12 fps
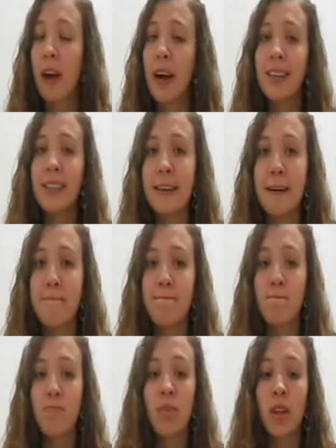I'd say
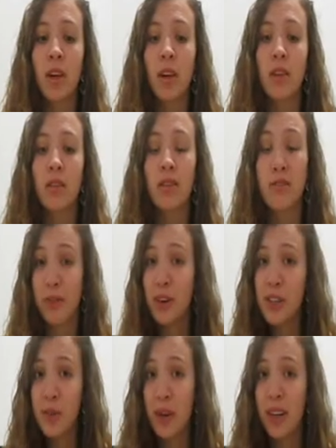the
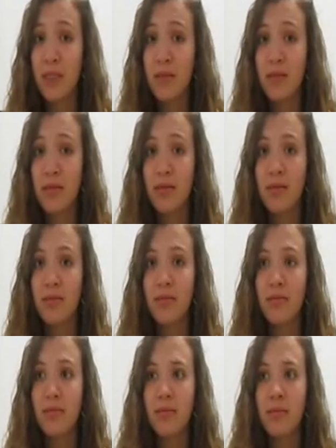first one,
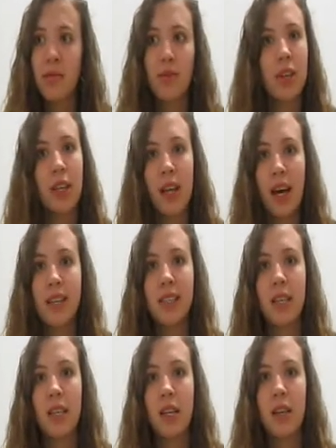
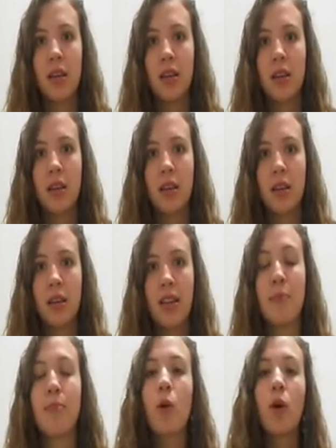realizing
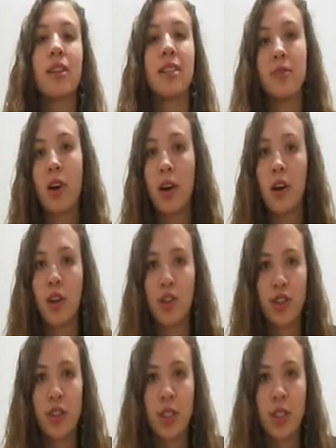the importance of art and culture in